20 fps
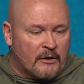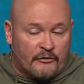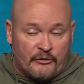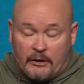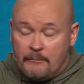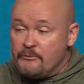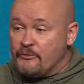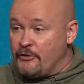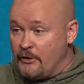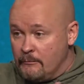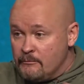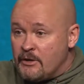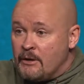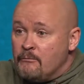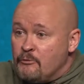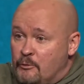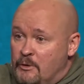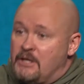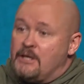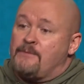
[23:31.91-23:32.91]

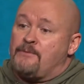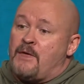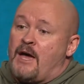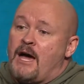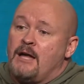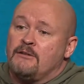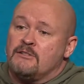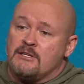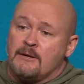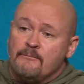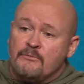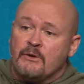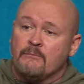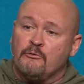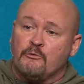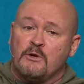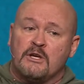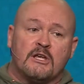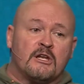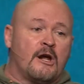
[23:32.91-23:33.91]
Sometimes we get that.
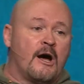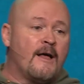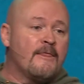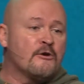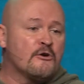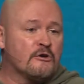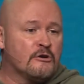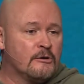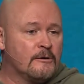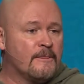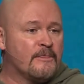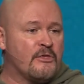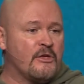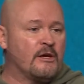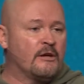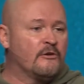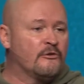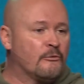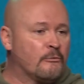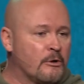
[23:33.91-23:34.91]
Sometimes we get other good
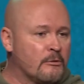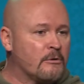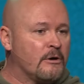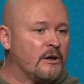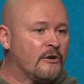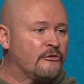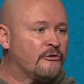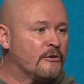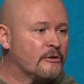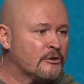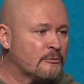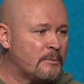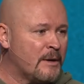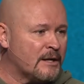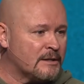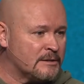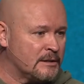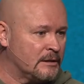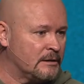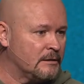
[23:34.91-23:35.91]
things that we weren't necessarily
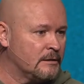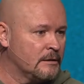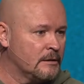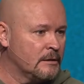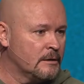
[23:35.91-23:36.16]
expecting.